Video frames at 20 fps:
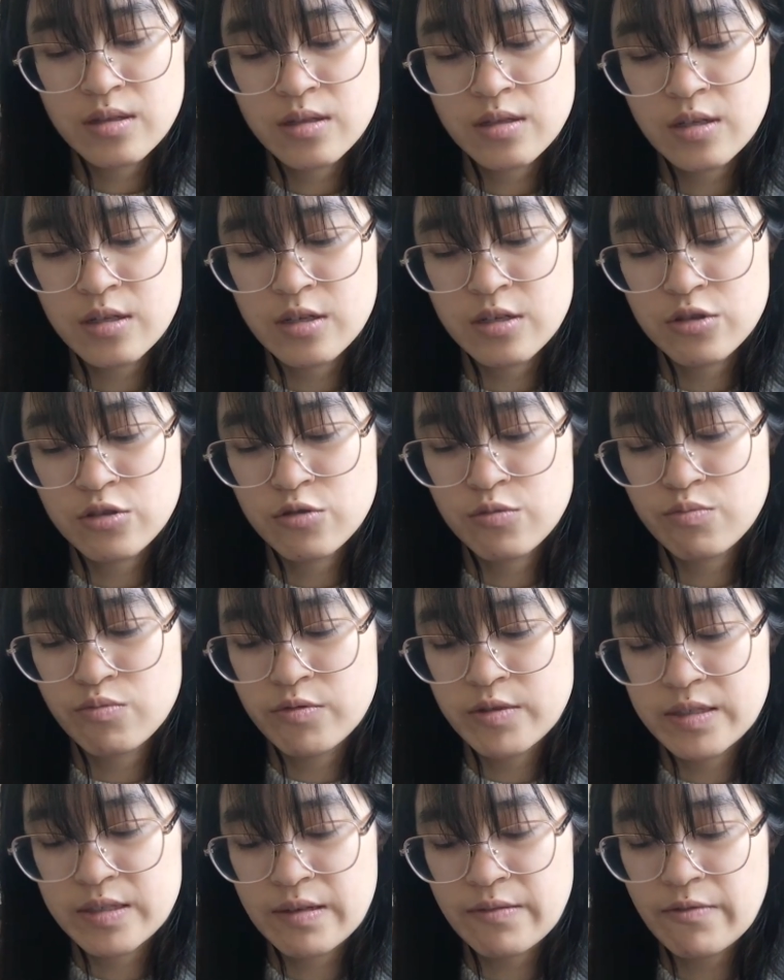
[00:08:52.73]
than a
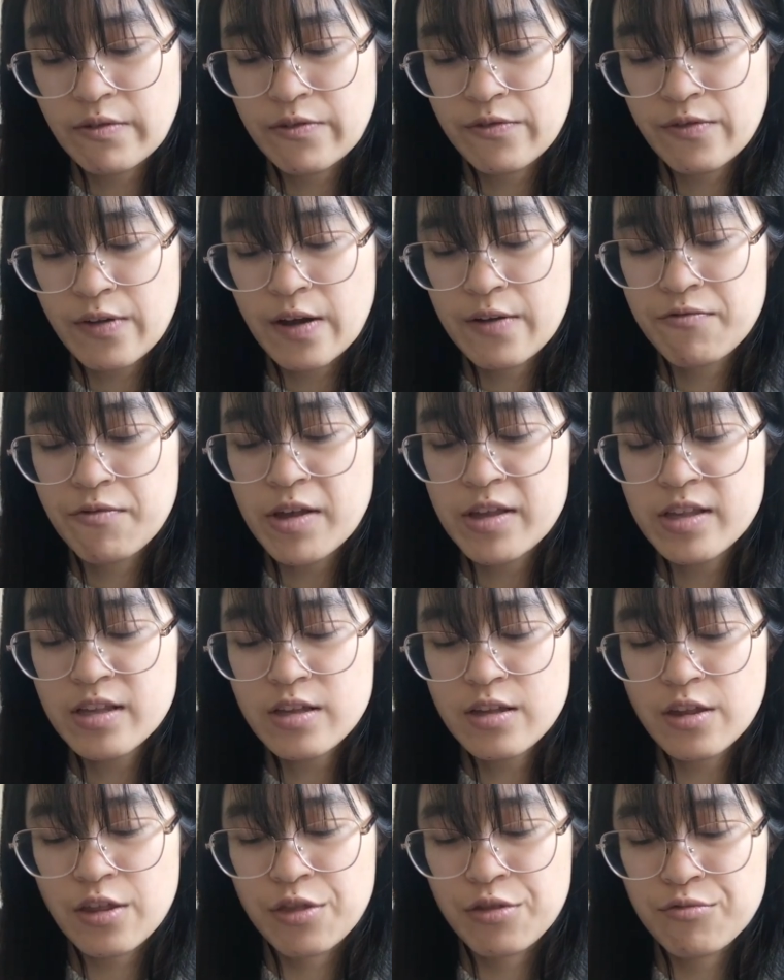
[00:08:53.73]
2.75. And then
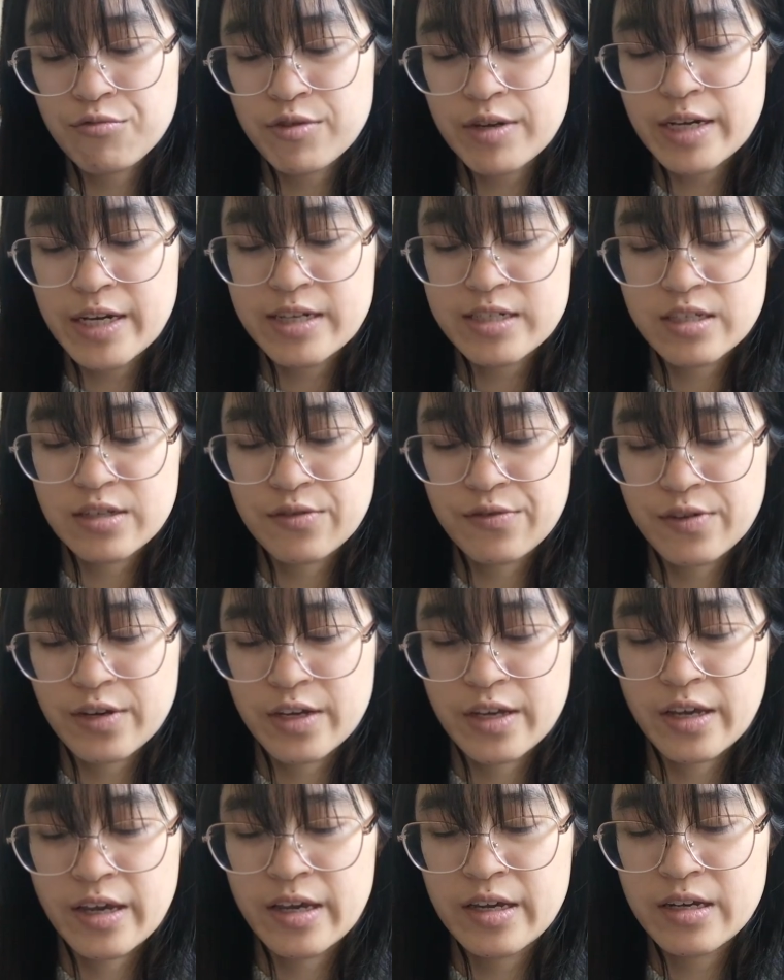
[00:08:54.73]
the 3, I just
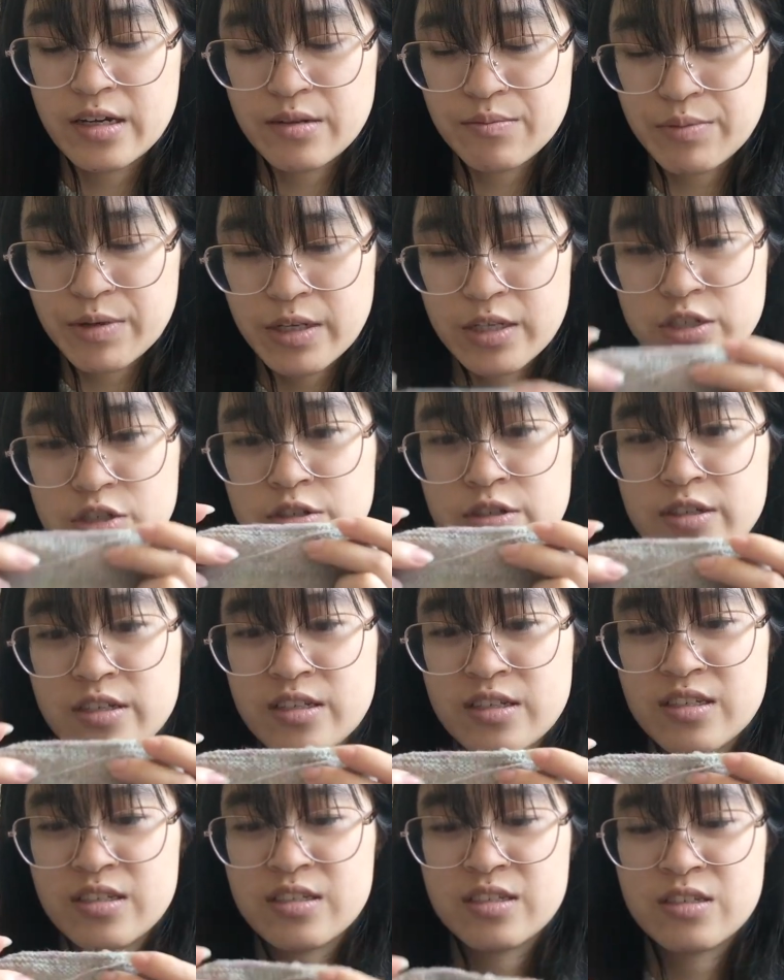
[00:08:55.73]
fucking hate it because
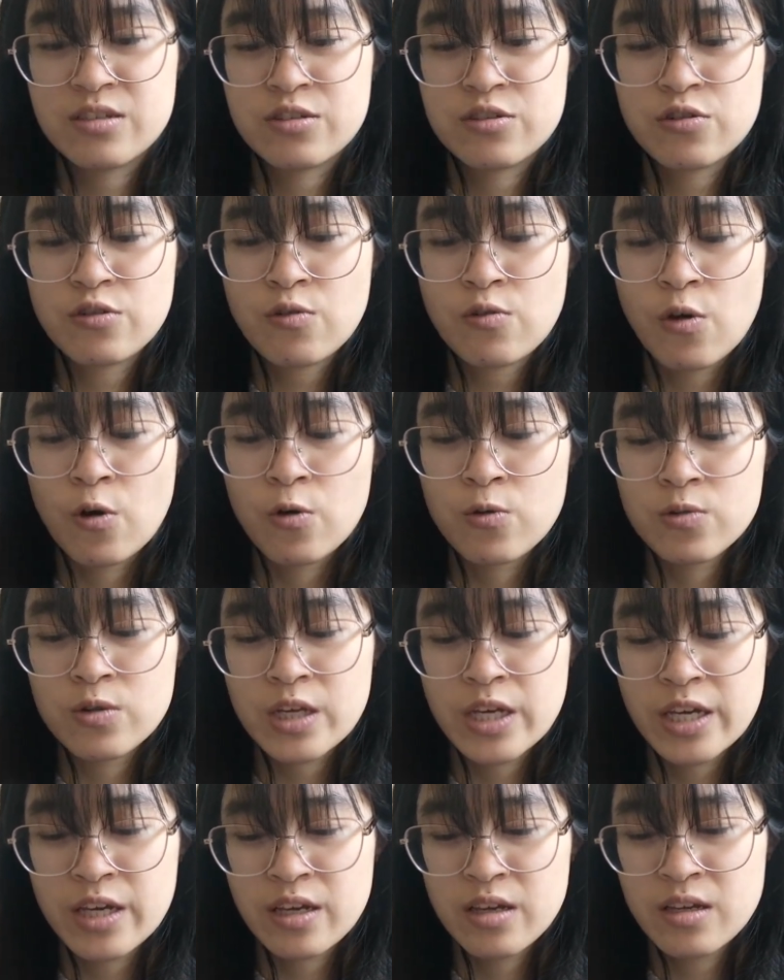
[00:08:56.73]
it's so
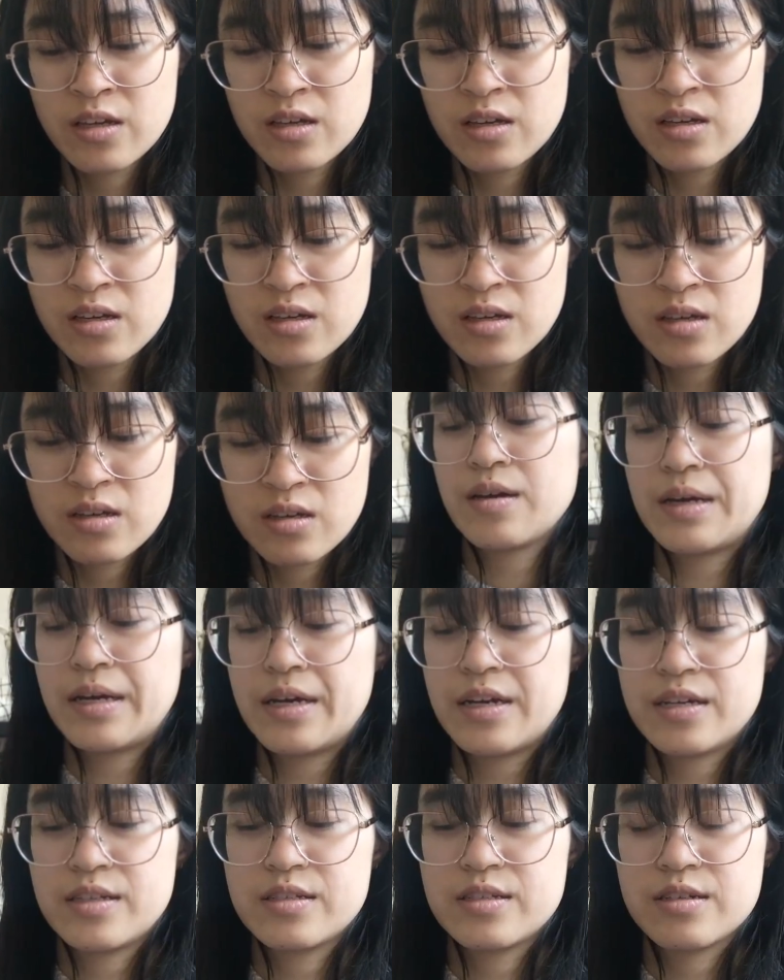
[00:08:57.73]
holy.
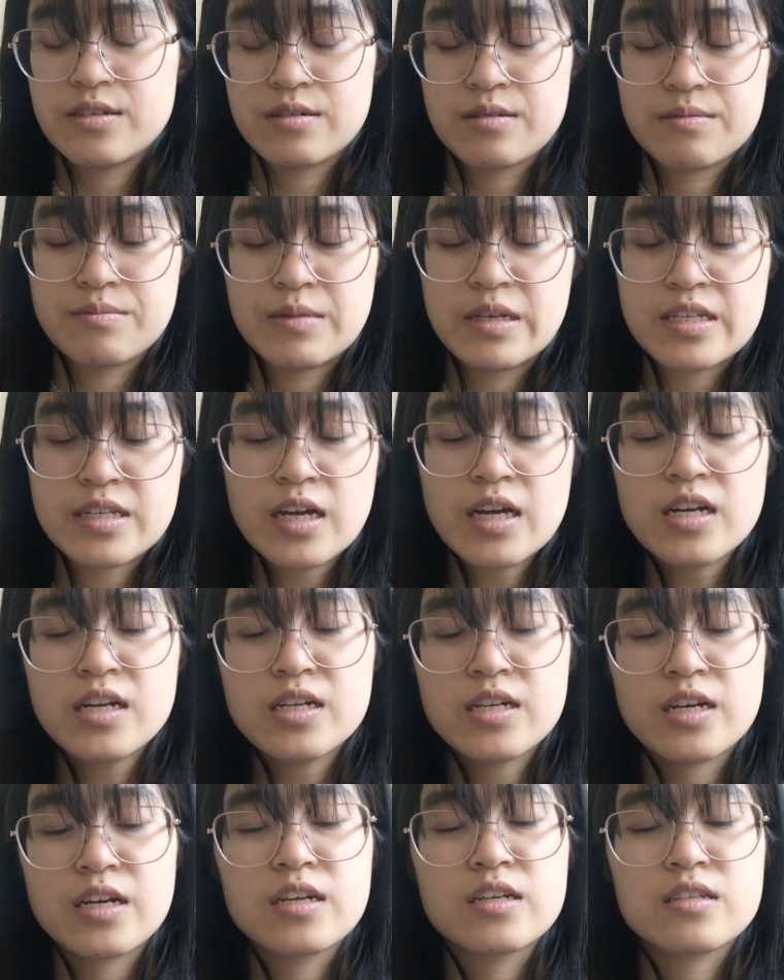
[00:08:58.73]
And it's kind
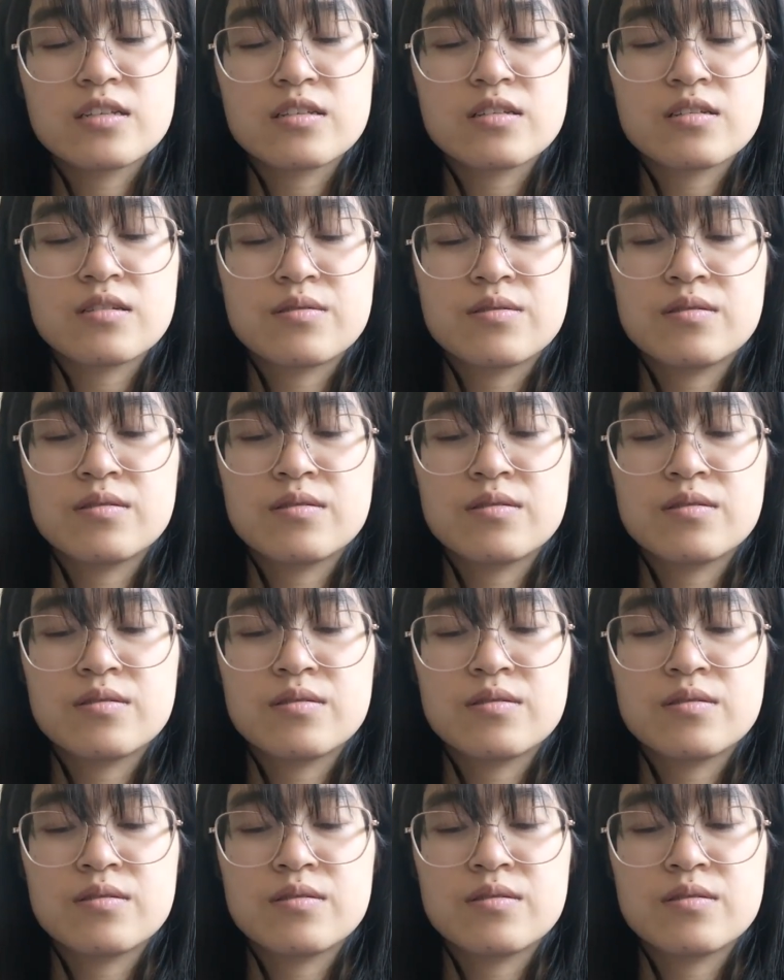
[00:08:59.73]
of nice